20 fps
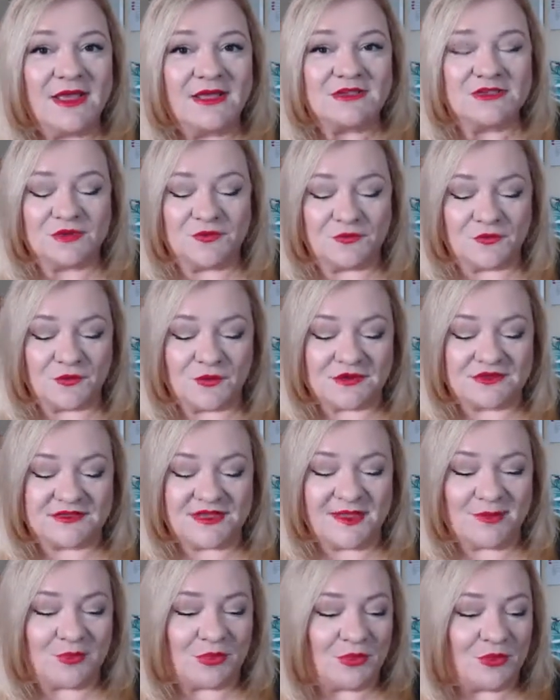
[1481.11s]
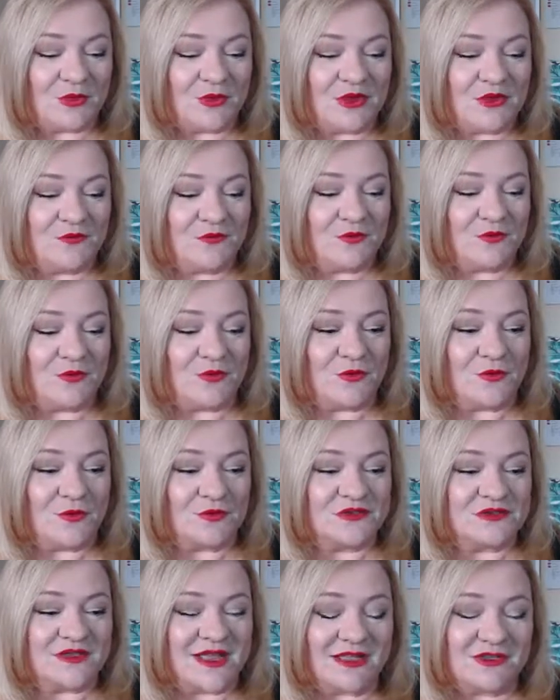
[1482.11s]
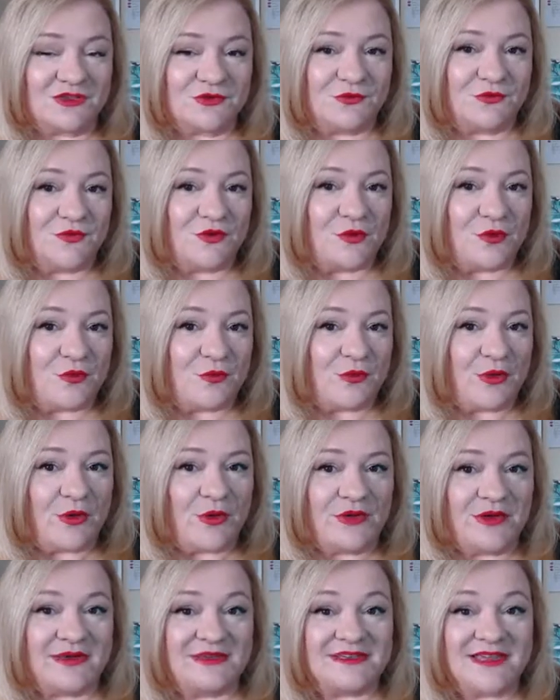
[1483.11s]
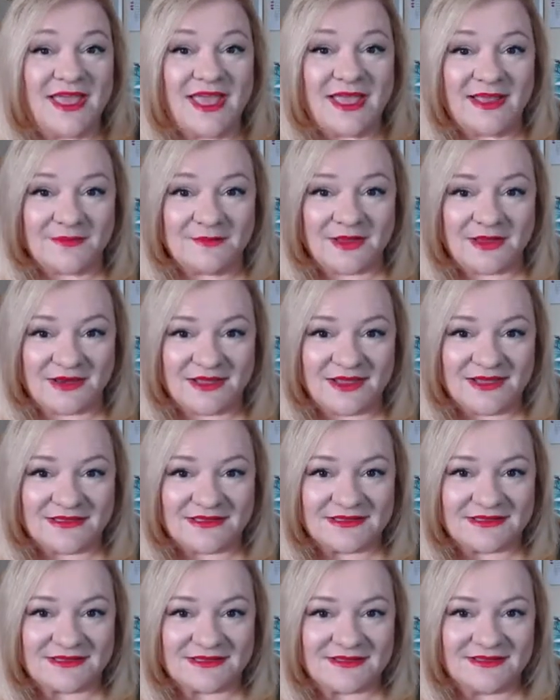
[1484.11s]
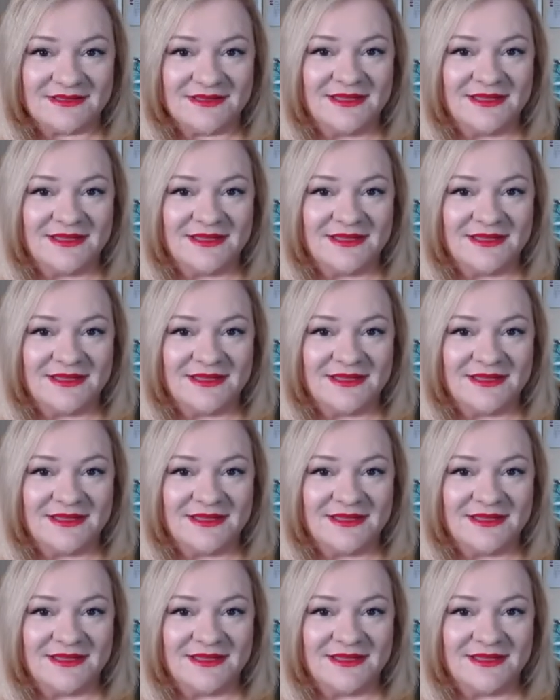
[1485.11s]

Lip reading: So, for example, if you start to feel the burn in 10 minutes,